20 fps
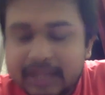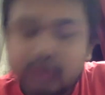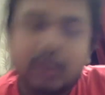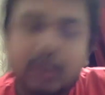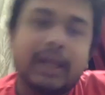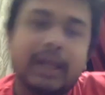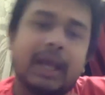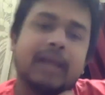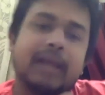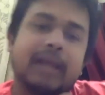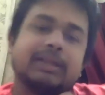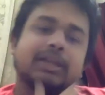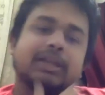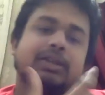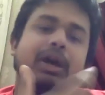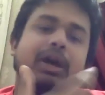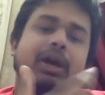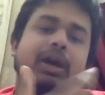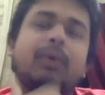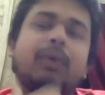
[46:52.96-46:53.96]
why
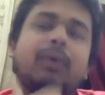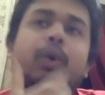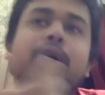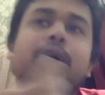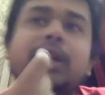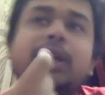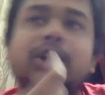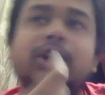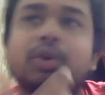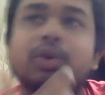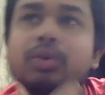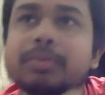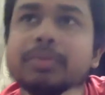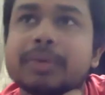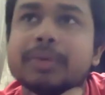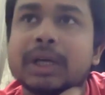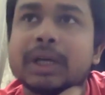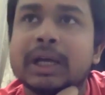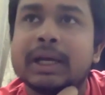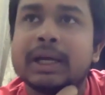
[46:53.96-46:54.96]
I wanted to
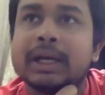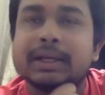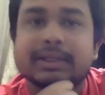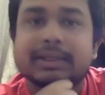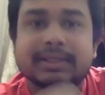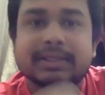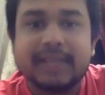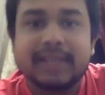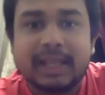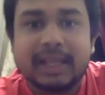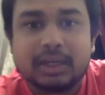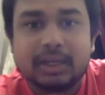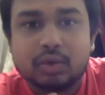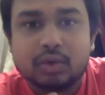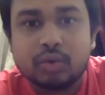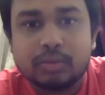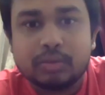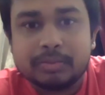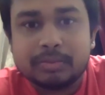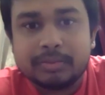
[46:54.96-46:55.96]
say
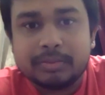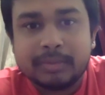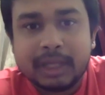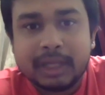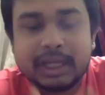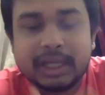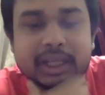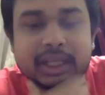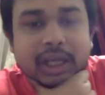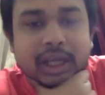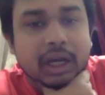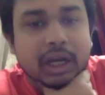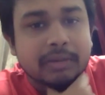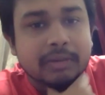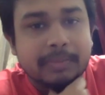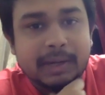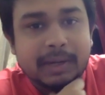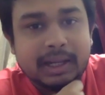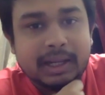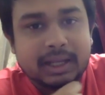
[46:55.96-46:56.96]
to many young
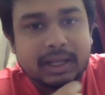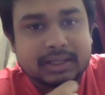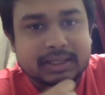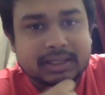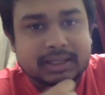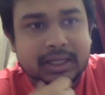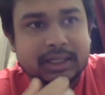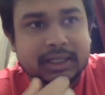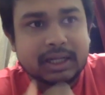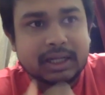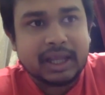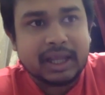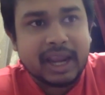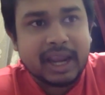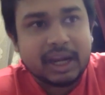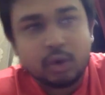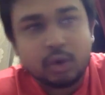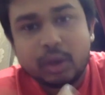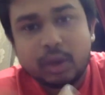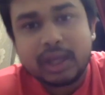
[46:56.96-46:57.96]
players that
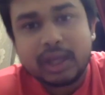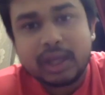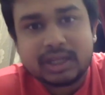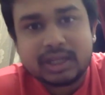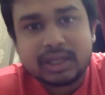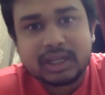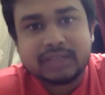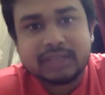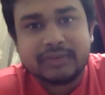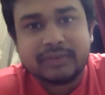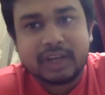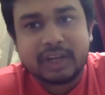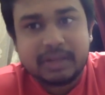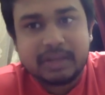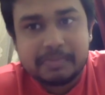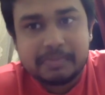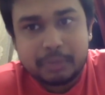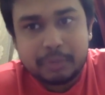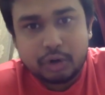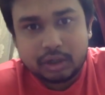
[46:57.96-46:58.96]
education is very
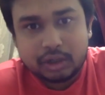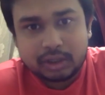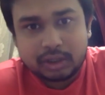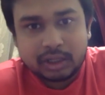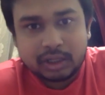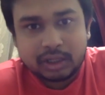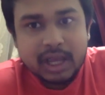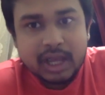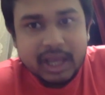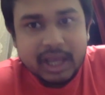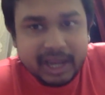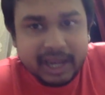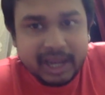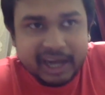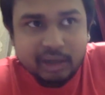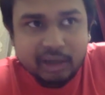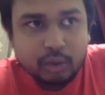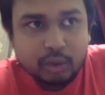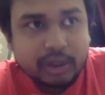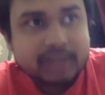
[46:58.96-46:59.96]
important.
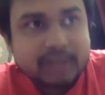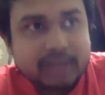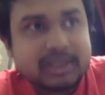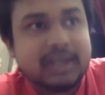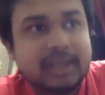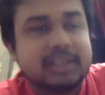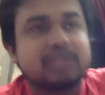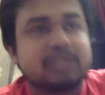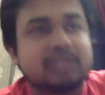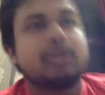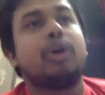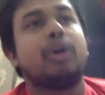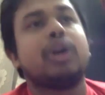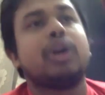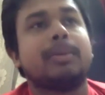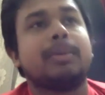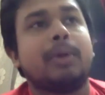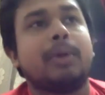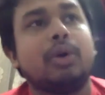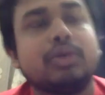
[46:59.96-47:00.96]
Education, it's
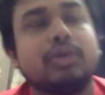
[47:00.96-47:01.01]
not about